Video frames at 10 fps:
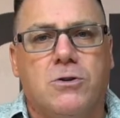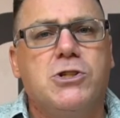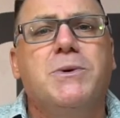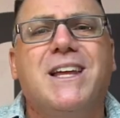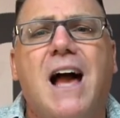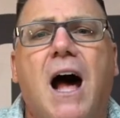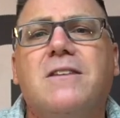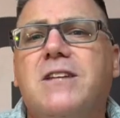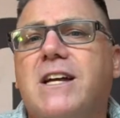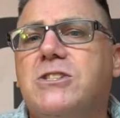So, in the
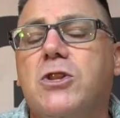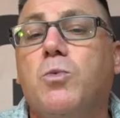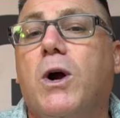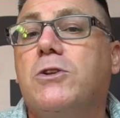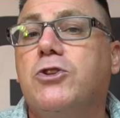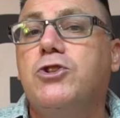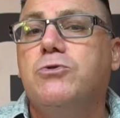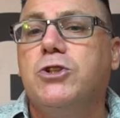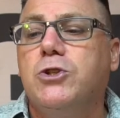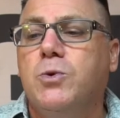context of the work that you
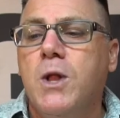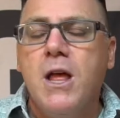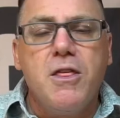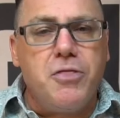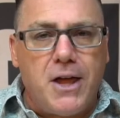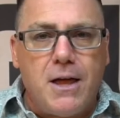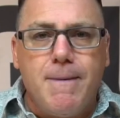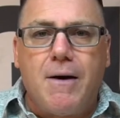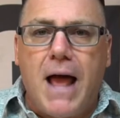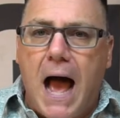do, think
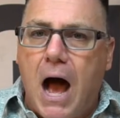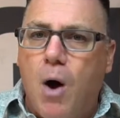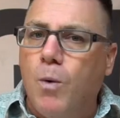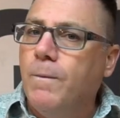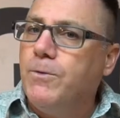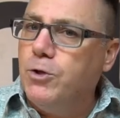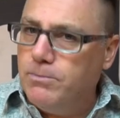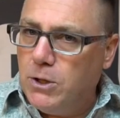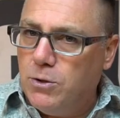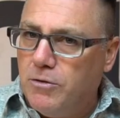about how you
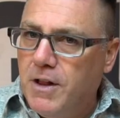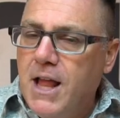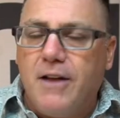move.